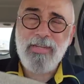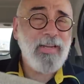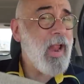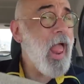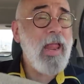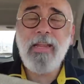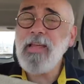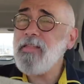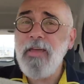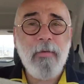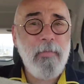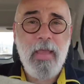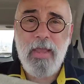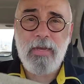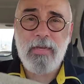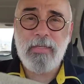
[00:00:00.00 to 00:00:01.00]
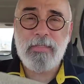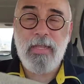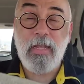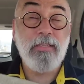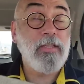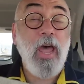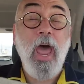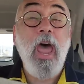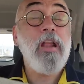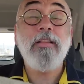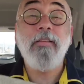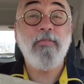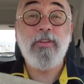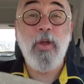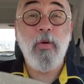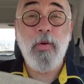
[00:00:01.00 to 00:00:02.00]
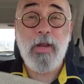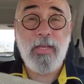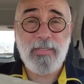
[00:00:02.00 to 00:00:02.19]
Did any of that make any sense? I don't even